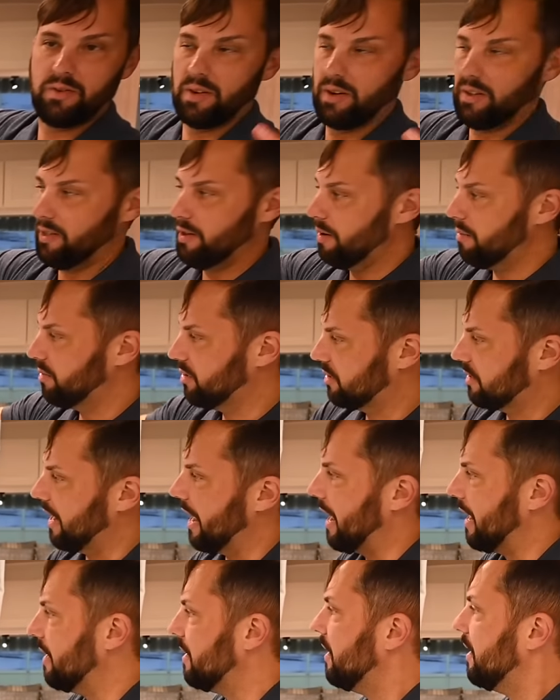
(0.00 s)
for the
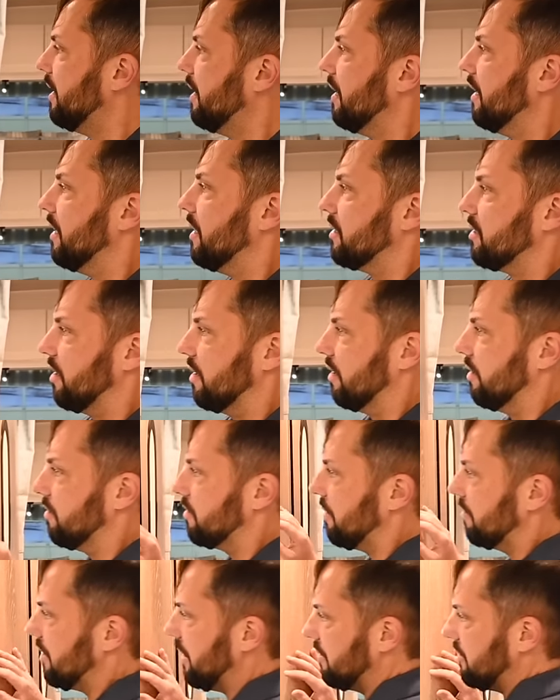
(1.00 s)
thermostat. So
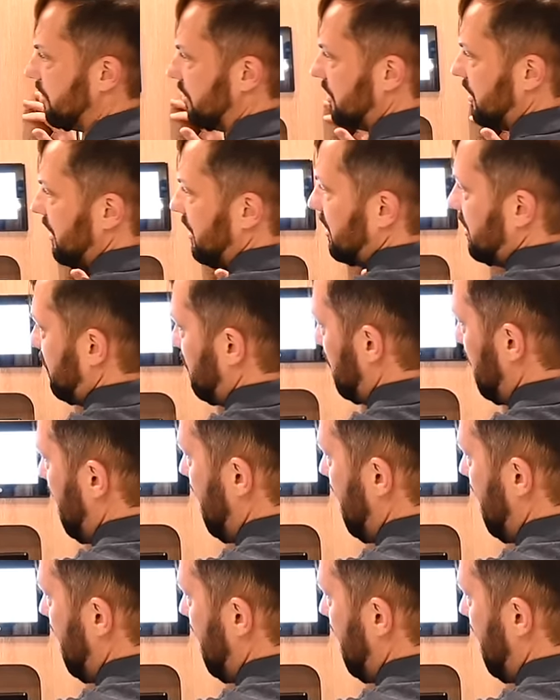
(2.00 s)
sometimes you'll see some of